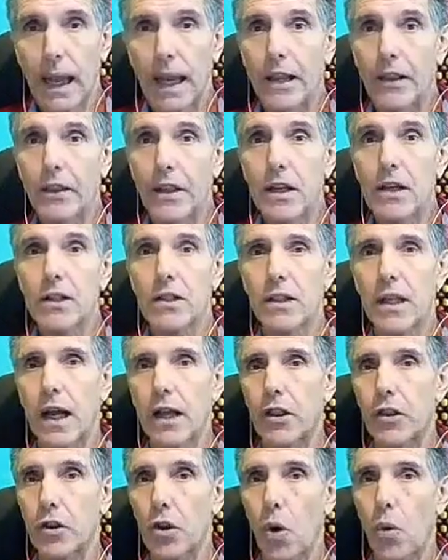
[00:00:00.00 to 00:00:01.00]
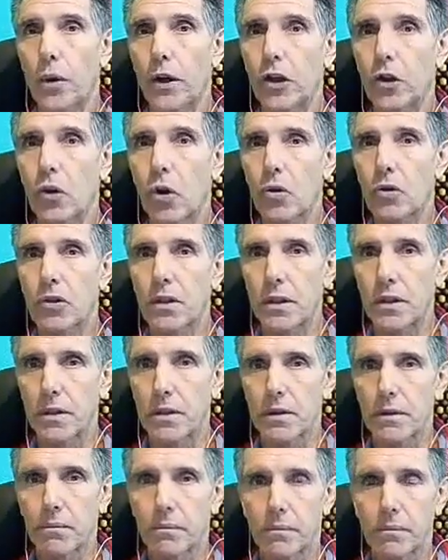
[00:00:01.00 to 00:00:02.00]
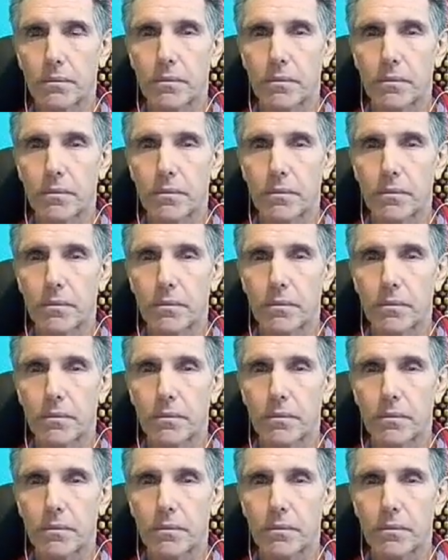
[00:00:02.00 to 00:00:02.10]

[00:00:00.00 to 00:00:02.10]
and they start throwing toxins.